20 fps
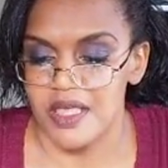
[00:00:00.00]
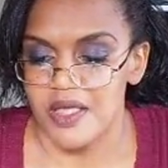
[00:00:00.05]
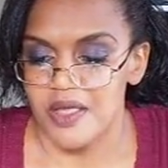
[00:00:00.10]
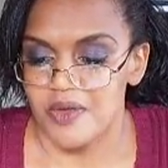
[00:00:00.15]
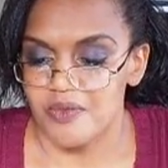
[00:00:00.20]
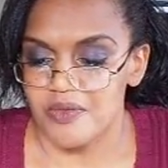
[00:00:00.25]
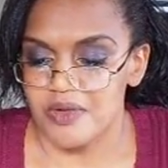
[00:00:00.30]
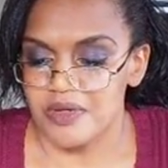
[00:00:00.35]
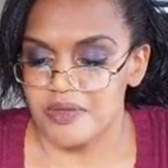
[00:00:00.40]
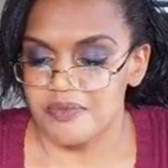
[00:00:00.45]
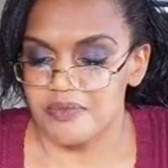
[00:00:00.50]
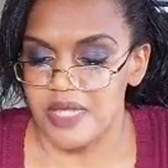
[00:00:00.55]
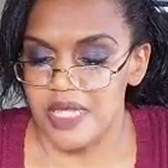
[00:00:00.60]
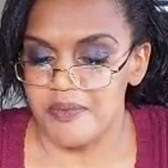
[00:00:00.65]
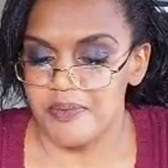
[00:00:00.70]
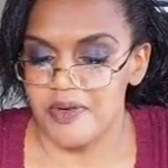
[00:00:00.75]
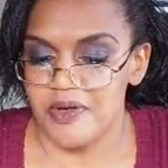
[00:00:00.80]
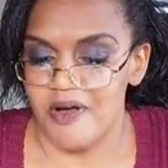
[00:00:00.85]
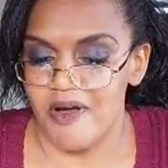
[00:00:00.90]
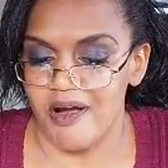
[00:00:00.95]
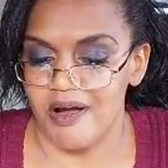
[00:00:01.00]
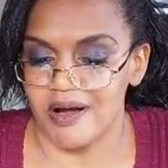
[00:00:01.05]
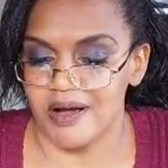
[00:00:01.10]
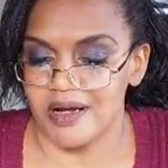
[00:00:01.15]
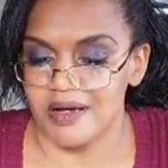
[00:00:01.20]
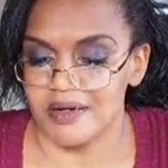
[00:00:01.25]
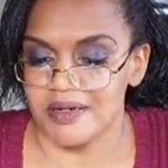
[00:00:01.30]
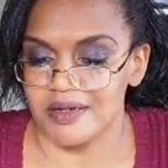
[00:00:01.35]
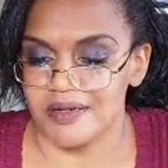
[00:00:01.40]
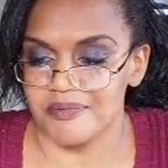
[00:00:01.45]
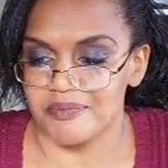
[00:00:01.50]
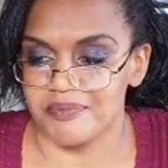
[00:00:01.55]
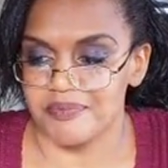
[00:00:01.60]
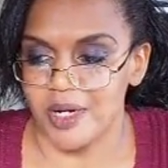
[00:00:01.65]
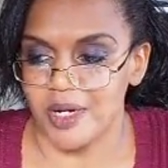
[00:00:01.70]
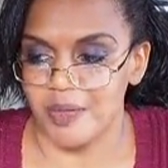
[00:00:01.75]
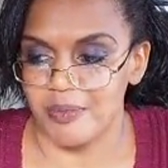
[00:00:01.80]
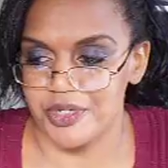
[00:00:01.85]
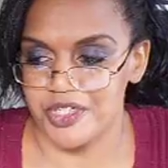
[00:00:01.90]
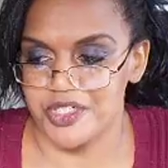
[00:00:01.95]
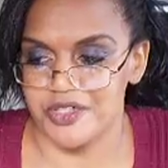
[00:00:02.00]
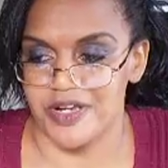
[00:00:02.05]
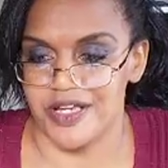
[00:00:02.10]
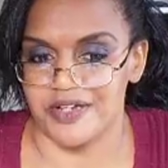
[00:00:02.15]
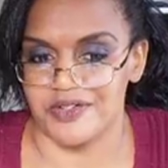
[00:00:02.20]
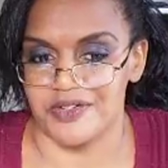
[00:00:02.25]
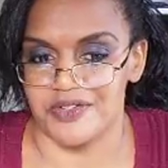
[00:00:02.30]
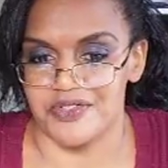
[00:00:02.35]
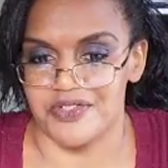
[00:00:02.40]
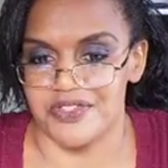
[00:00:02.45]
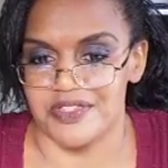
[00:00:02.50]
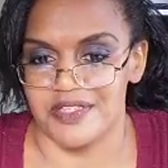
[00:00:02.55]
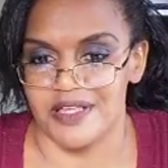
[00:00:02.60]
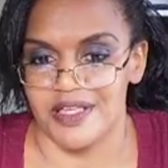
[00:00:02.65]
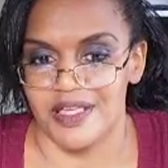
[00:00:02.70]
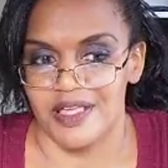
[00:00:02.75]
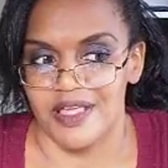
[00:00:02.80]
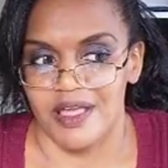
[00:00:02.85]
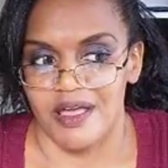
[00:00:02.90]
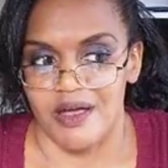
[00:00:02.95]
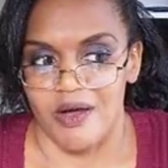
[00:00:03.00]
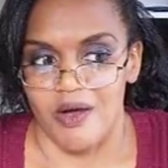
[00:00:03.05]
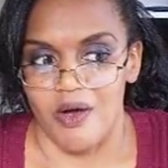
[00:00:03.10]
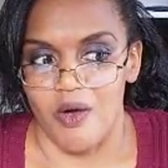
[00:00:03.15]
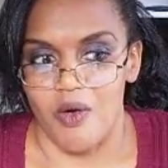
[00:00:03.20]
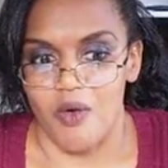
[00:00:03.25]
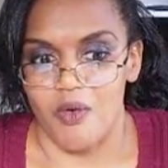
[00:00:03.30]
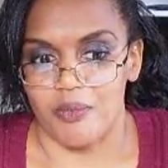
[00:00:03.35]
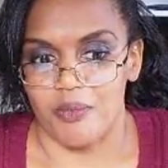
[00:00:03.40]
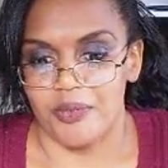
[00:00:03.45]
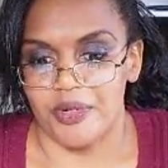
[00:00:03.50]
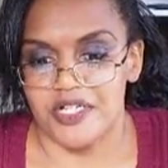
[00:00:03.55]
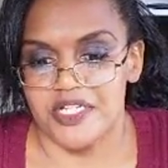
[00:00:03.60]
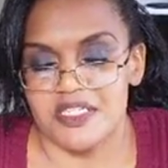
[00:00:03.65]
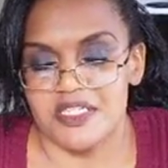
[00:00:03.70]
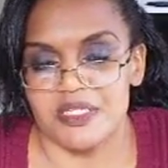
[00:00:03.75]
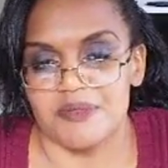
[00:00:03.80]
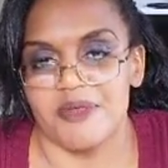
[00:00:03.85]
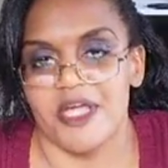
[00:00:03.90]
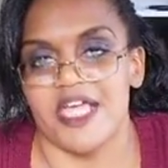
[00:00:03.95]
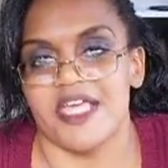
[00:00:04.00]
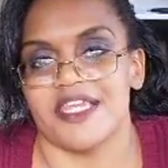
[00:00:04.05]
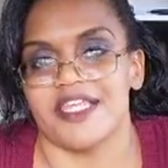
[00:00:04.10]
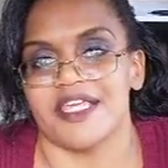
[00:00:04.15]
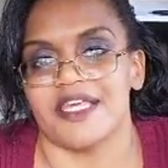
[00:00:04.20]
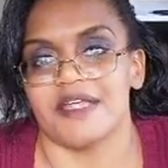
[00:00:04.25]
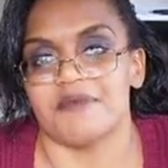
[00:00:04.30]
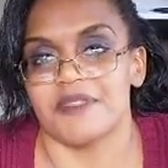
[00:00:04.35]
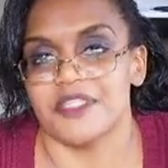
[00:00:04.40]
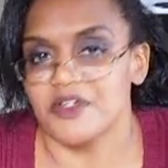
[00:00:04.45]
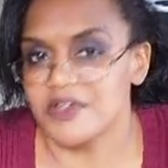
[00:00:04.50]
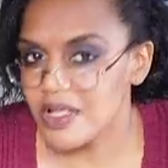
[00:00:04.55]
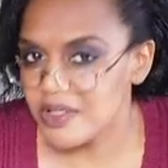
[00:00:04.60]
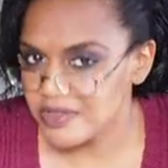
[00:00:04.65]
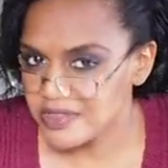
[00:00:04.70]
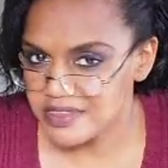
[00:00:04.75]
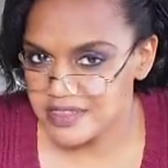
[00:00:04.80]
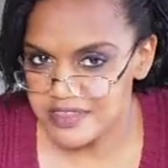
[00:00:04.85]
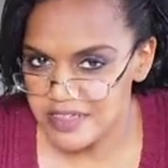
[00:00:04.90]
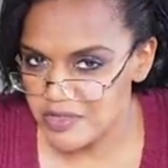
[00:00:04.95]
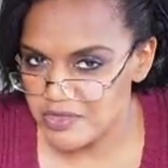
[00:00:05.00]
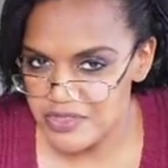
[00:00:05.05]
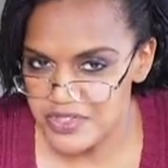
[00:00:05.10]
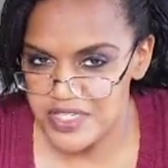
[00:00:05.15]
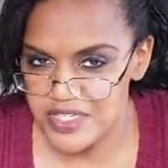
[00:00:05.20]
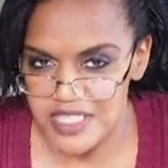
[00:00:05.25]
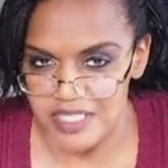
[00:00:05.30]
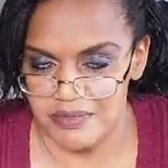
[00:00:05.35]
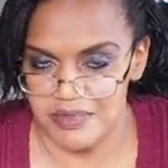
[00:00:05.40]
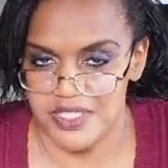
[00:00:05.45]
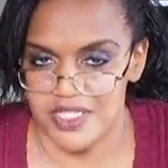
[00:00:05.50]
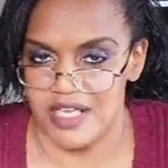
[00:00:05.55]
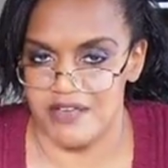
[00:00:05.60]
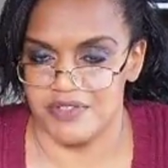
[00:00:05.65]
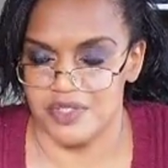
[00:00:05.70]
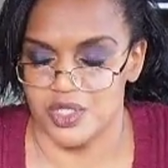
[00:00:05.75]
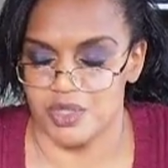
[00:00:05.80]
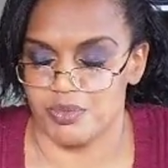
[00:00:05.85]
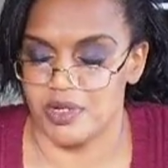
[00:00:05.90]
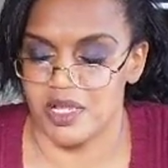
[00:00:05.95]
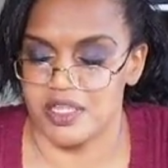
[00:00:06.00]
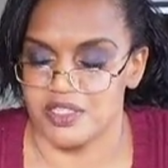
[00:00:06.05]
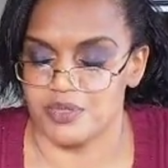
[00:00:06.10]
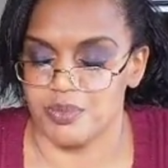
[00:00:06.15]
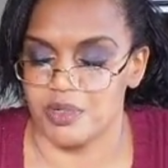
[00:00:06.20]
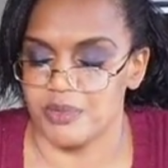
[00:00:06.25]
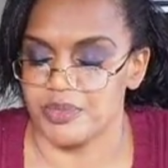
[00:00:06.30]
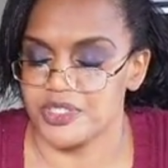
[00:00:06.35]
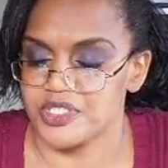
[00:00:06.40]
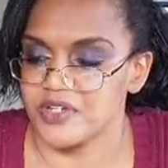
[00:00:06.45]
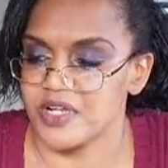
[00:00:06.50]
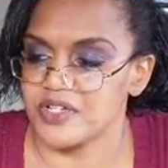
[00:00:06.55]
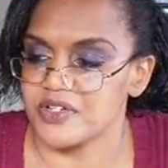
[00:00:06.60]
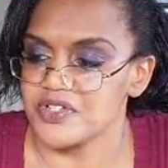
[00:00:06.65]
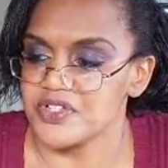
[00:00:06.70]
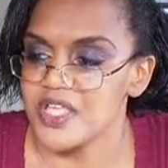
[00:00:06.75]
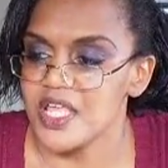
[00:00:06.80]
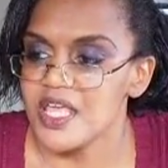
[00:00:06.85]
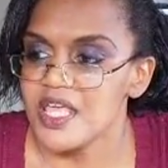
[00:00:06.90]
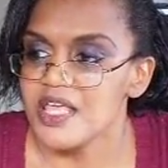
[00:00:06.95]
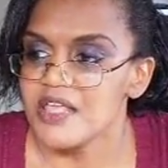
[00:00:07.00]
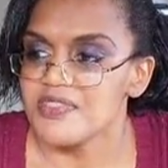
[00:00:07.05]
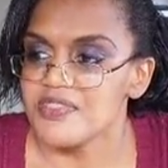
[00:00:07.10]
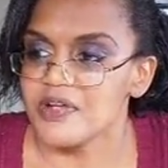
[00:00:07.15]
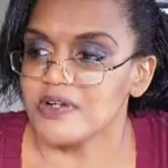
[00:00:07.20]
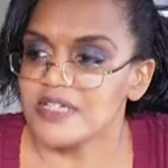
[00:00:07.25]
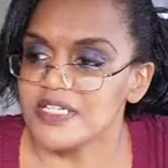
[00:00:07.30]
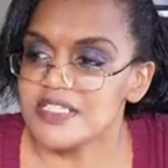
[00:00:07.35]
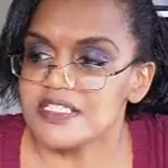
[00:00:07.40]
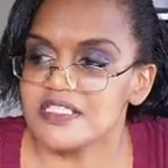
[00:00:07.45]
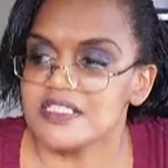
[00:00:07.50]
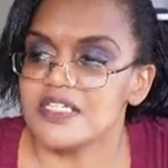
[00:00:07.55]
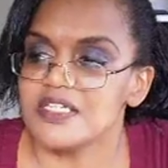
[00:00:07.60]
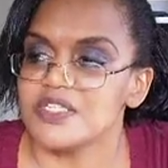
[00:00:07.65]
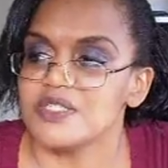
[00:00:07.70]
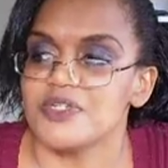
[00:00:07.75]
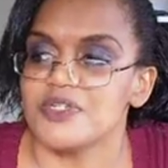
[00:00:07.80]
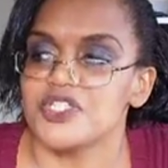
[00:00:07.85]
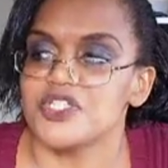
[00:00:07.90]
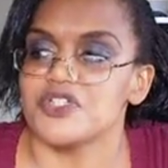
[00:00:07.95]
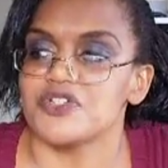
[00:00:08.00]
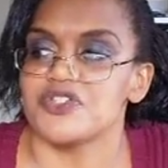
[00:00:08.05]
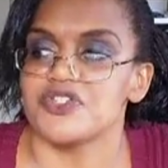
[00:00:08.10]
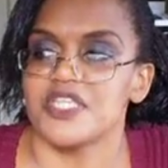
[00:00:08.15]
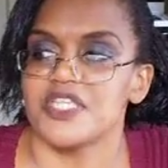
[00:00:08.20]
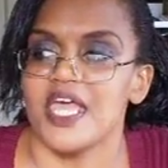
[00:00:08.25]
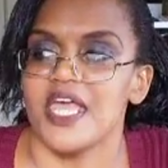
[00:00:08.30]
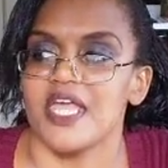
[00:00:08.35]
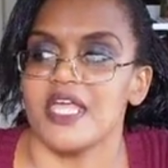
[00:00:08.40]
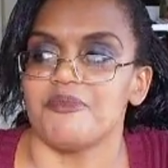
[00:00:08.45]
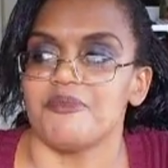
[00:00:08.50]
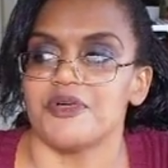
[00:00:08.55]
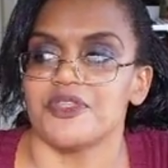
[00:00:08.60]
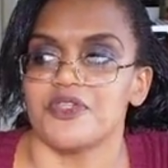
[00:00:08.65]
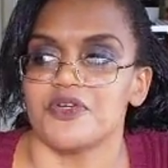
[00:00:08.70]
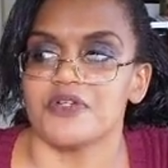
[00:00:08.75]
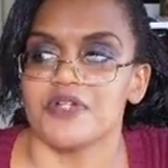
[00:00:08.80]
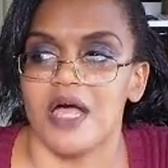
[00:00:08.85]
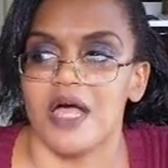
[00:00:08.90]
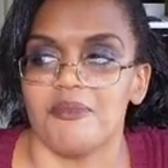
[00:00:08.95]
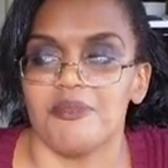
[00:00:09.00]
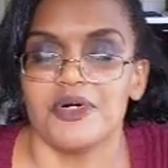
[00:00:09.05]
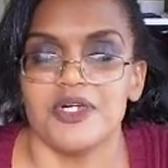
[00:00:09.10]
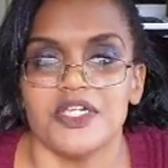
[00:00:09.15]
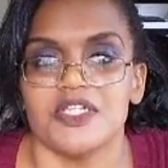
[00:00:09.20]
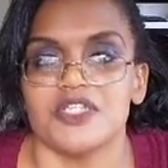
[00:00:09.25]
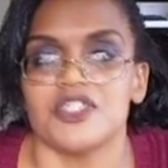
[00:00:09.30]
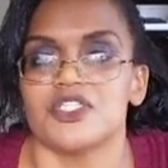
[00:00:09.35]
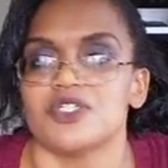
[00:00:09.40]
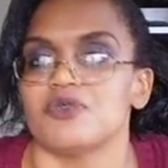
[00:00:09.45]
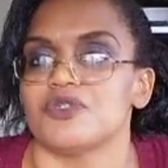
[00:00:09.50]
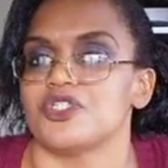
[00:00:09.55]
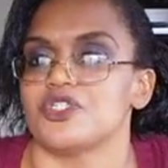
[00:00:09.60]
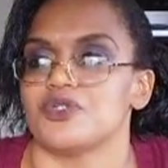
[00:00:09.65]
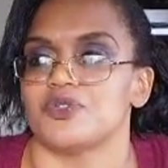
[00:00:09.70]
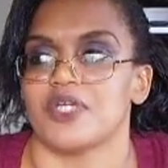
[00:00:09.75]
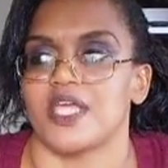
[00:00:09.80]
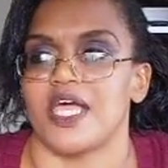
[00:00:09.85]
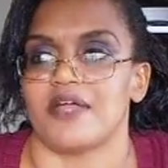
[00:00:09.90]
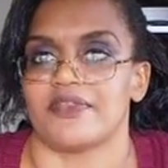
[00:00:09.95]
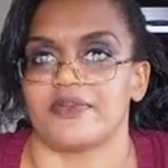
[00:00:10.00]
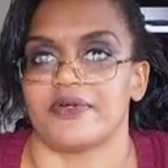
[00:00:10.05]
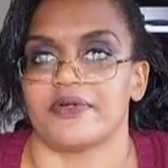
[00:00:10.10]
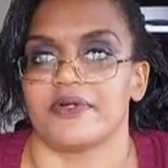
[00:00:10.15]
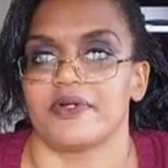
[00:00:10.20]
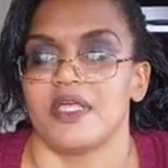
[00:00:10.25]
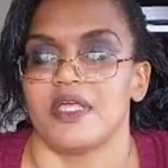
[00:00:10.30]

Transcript: when people are perpetrators or participating in it, but they don't see themselves as perpetrators, they're listening to what you're saying, but they're not putting two and two together.